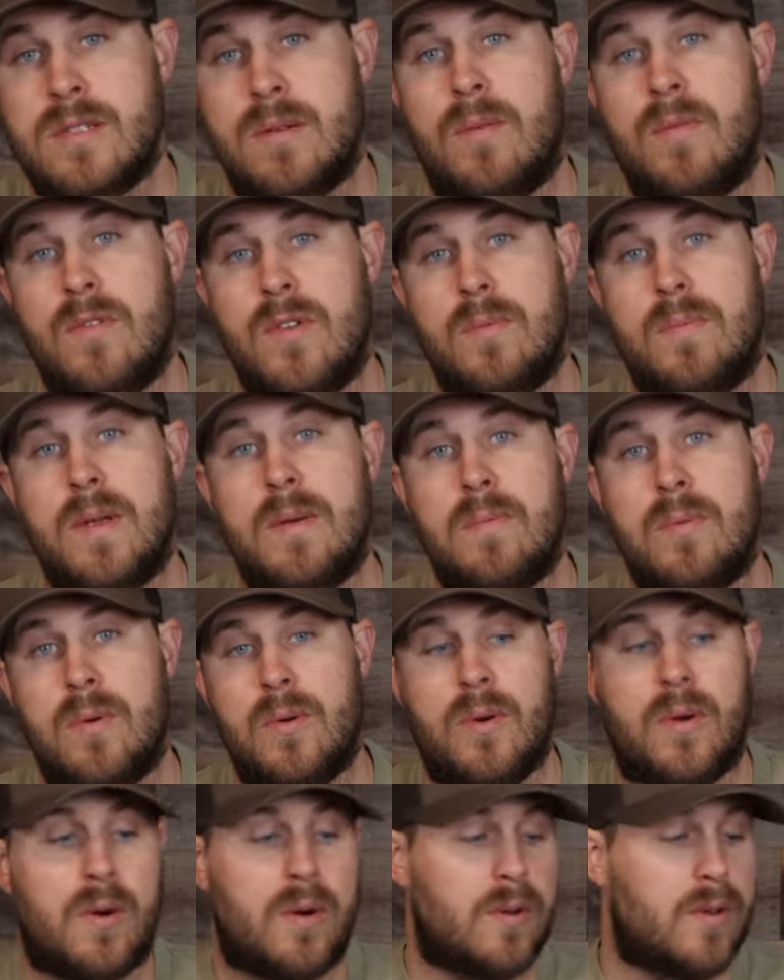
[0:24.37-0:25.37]
Some of you
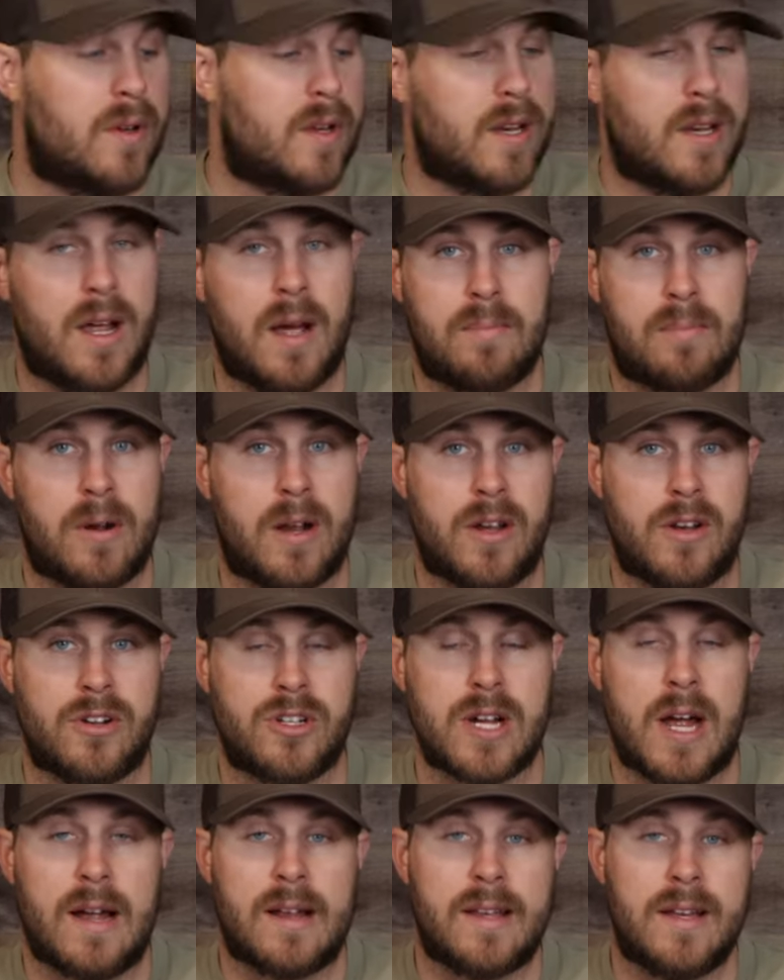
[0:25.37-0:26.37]
people are looking to upgrade your
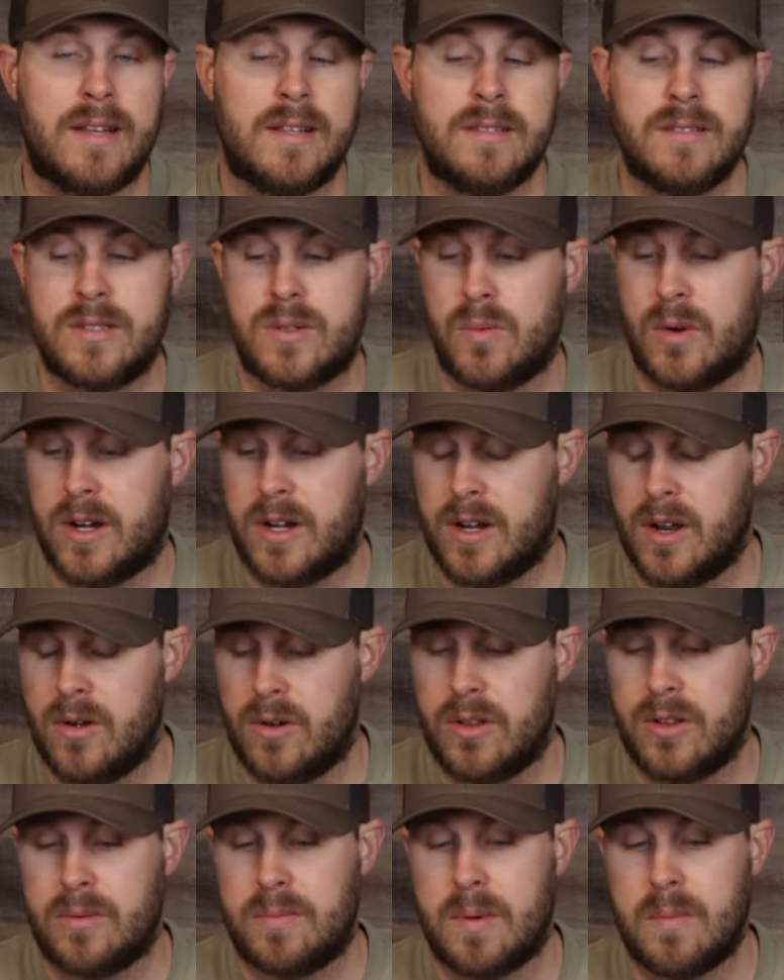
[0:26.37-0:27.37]
shotguns, you want to
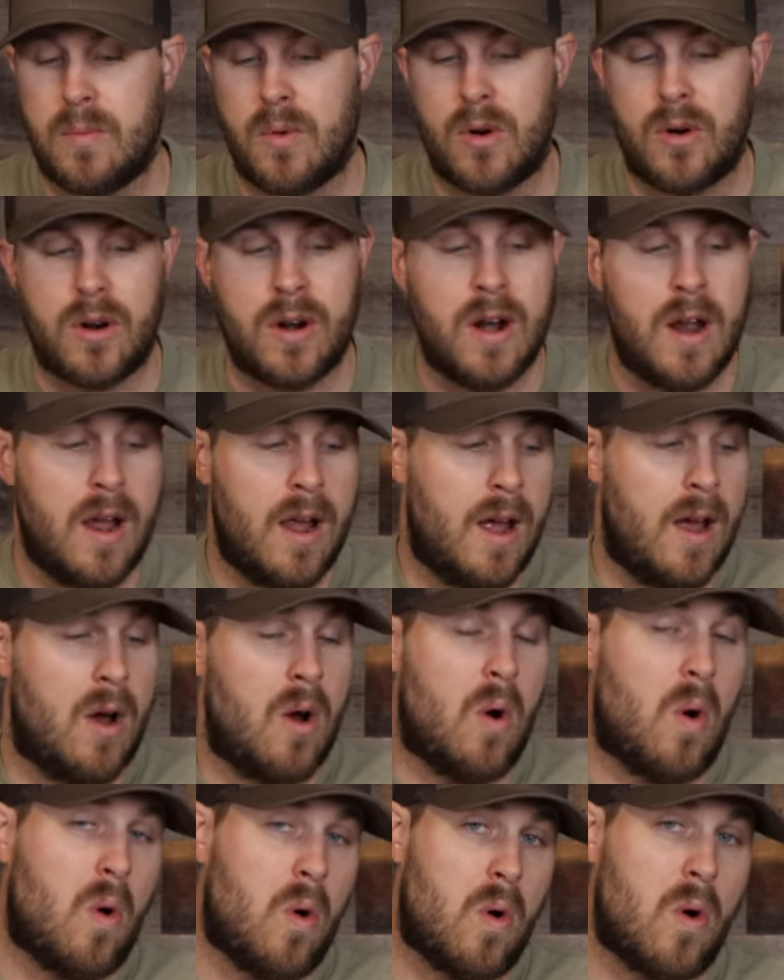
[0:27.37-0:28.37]
know a little bit more,
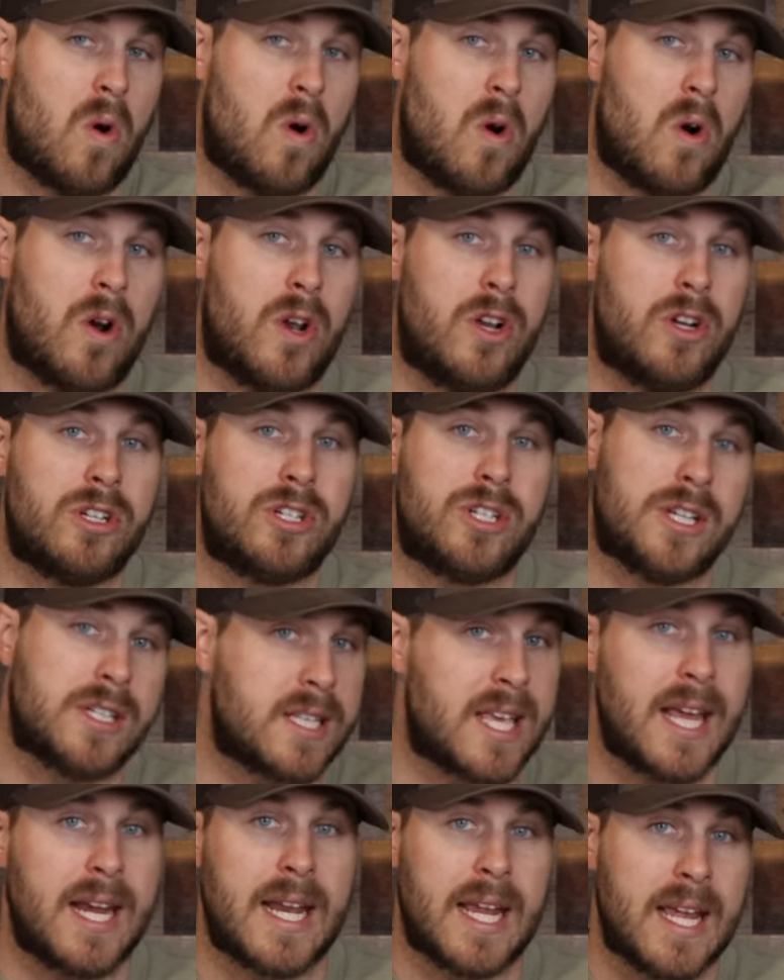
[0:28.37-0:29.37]
or you're
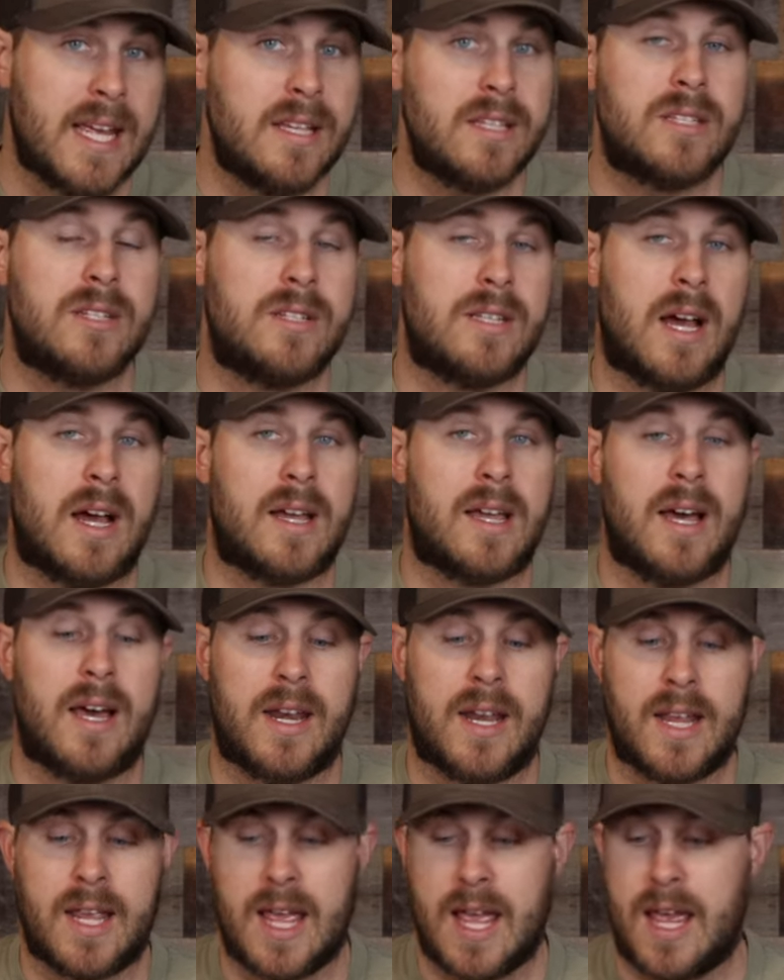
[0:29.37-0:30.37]
just getting into duck
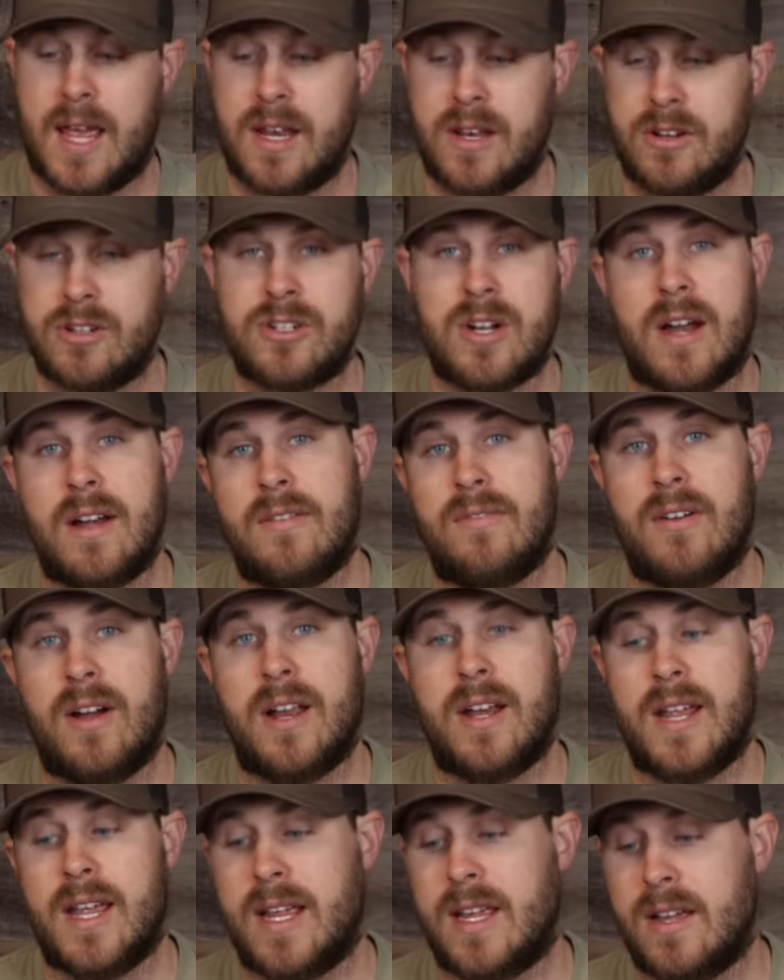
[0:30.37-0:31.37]
hunting and you're trying to
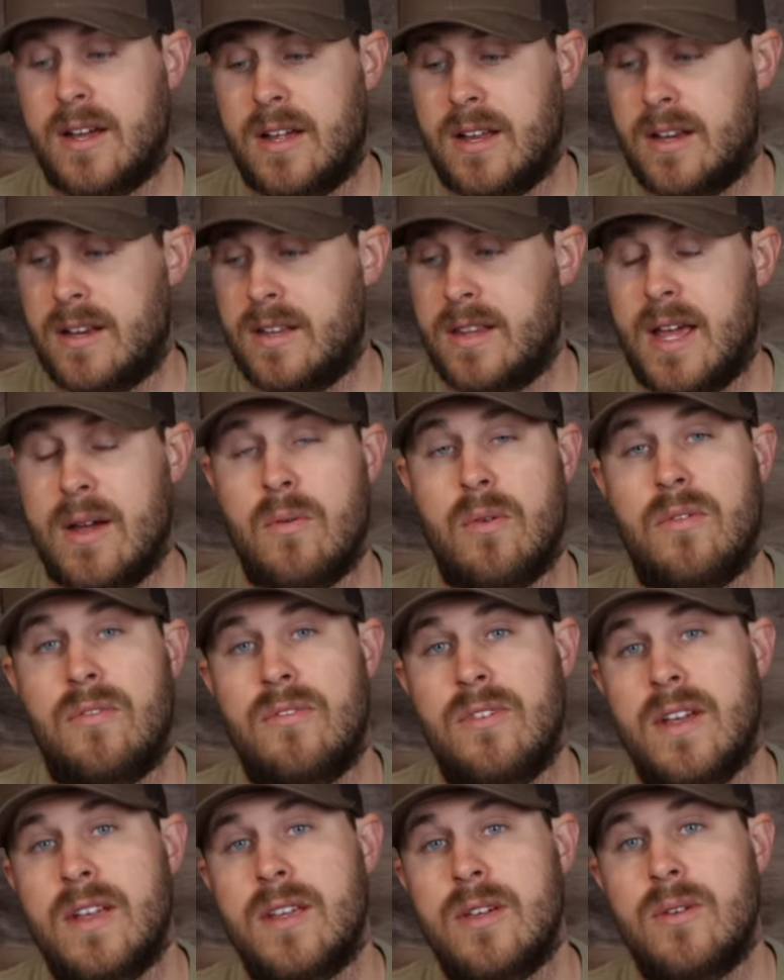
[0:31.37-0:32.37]
find a gun that will
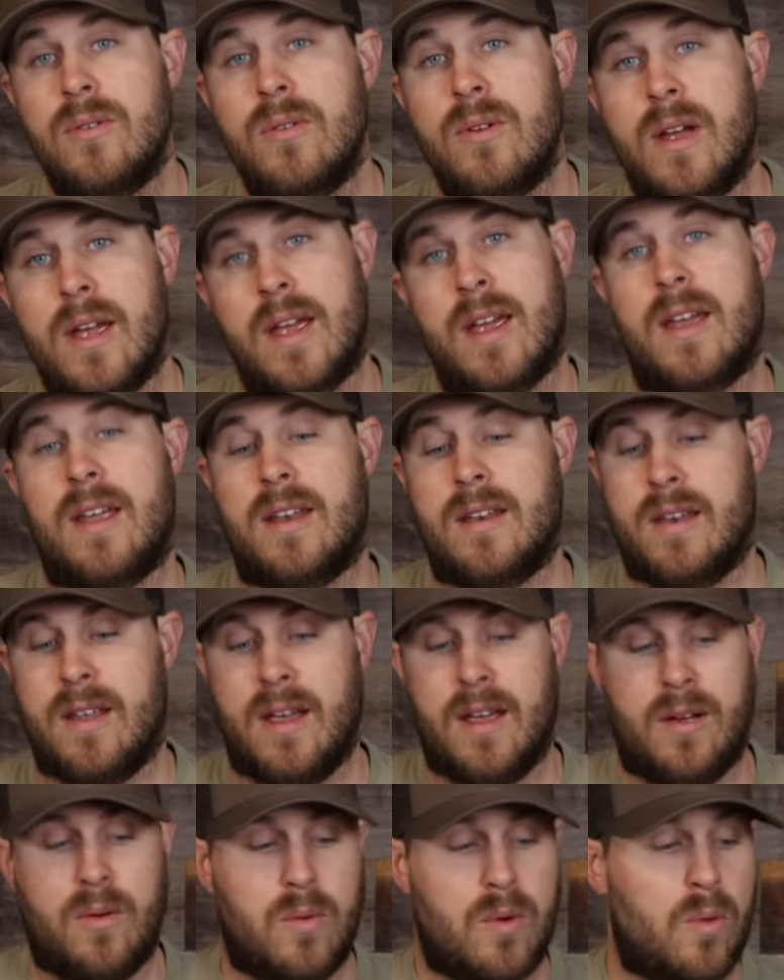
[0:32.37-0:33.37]
fit you and
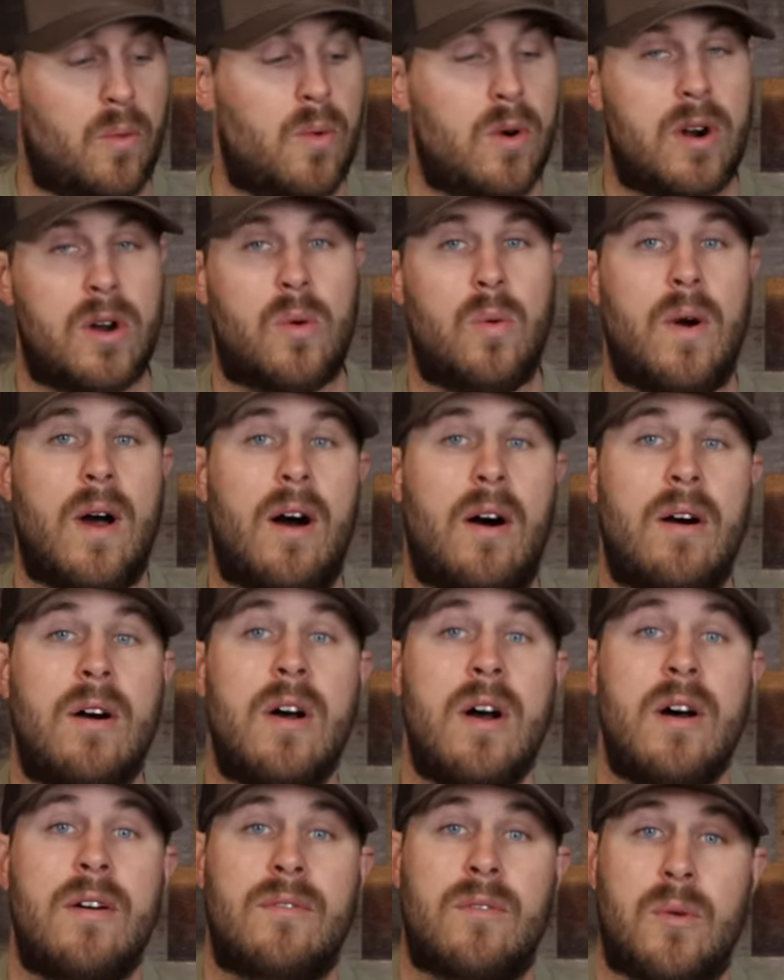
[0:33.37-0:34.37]
will work well
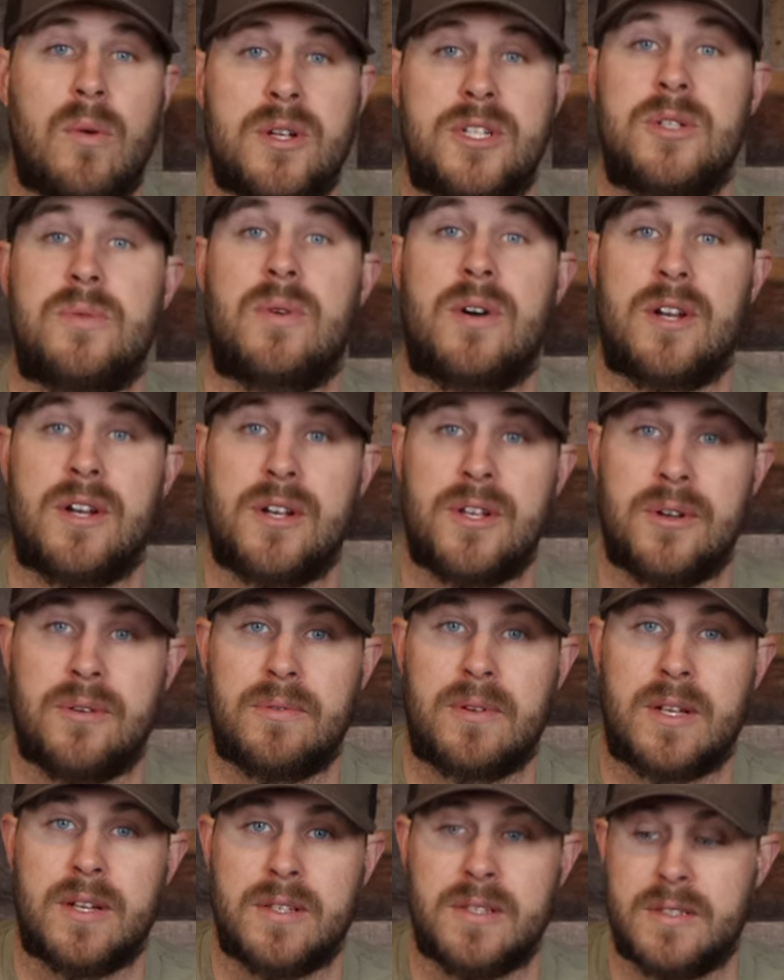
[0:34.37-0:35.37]
for what you want to do,
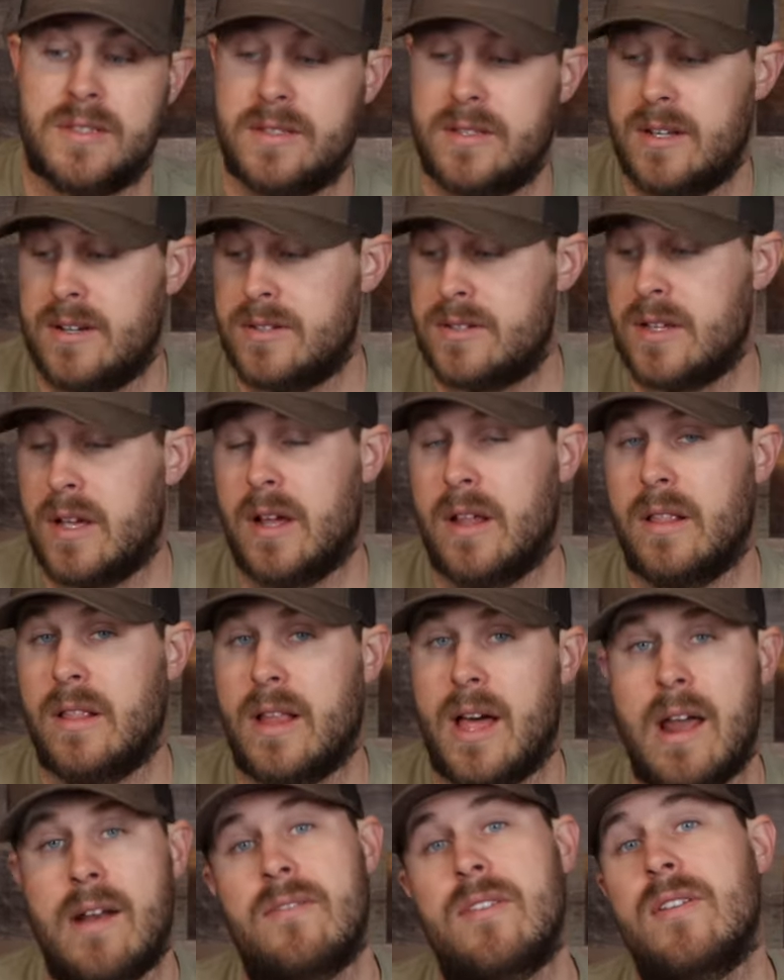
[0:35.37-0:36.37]
because there's a
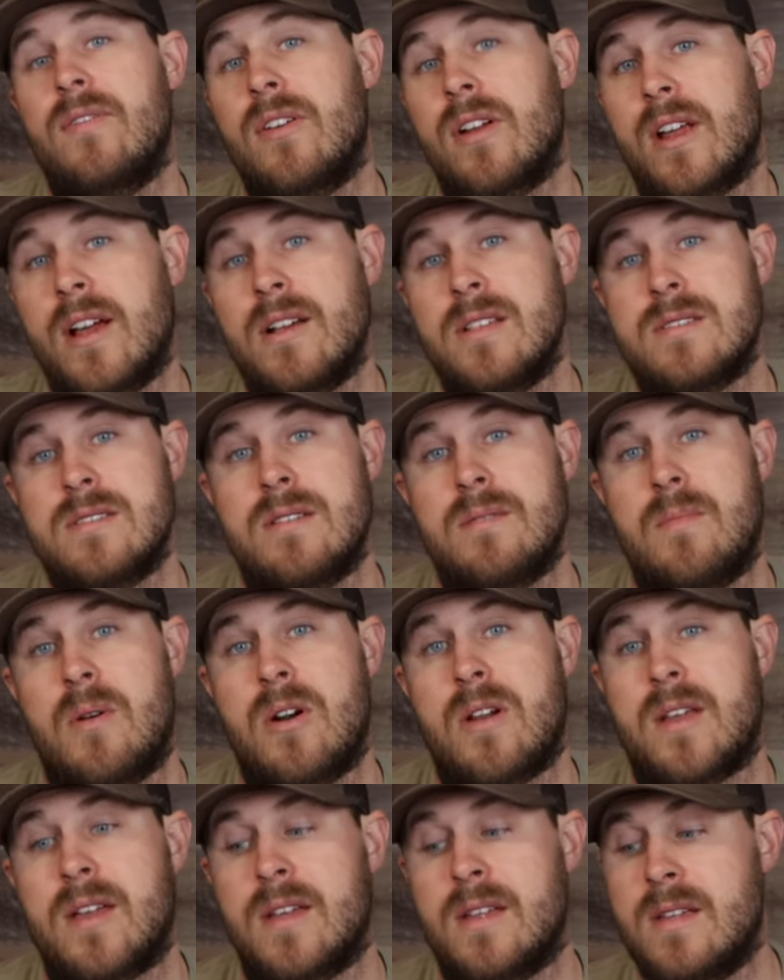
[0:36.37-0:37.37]
lot of different guns on the
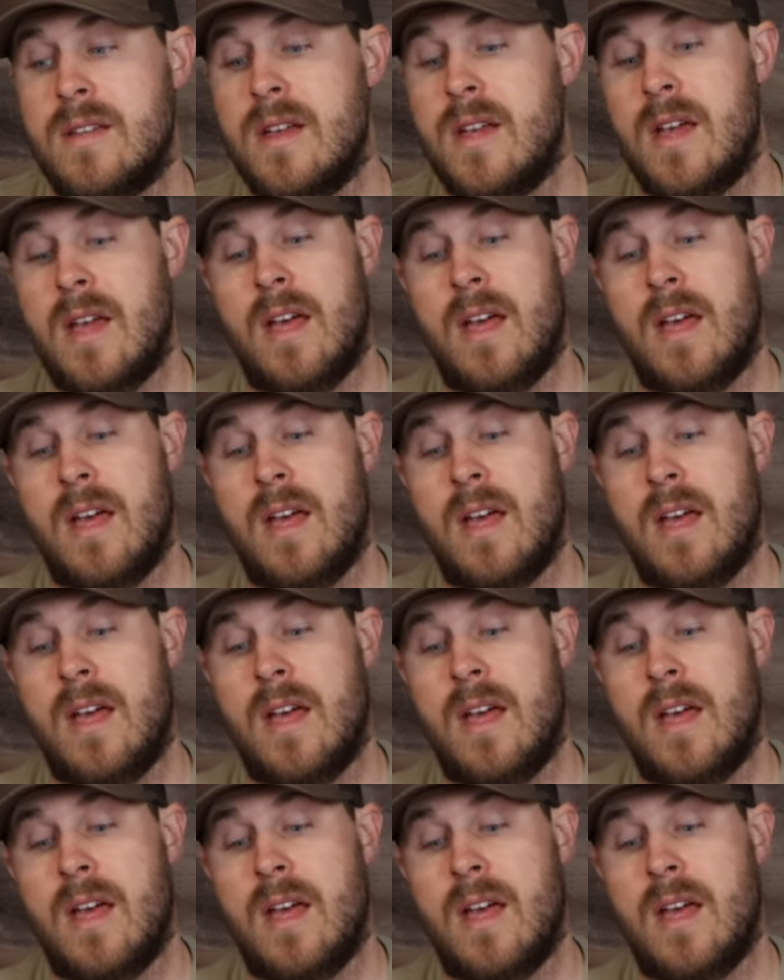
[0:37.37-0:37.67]
market.